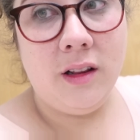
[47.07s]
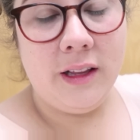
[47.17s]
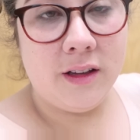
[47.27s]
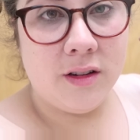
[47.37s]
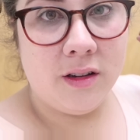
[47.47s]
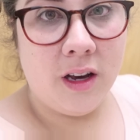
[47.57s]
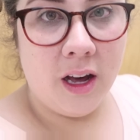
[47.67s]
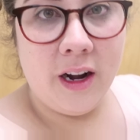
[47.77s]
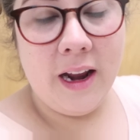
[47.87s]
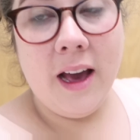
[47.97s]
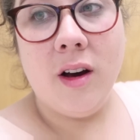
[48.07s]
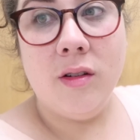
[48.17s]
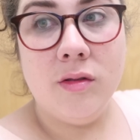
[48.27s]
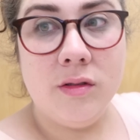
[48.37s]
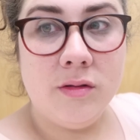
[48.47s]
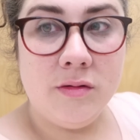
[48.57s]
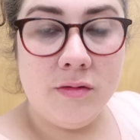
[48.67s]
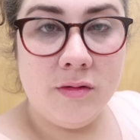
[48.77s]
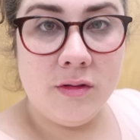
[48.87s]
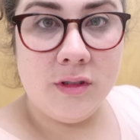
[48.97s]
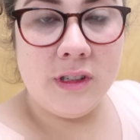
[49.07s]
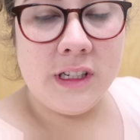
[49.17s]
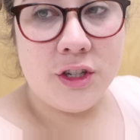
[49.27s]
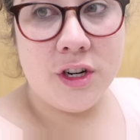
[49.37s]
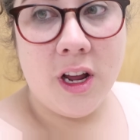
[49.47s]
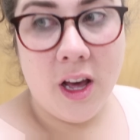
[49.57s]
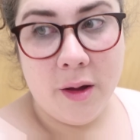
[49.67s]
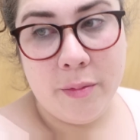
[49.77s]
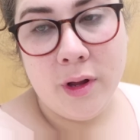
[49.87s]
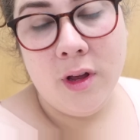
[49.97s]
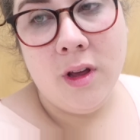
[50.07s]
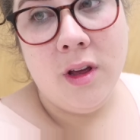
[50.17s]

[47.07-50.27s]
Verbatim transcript: like cut it out, stitch it up.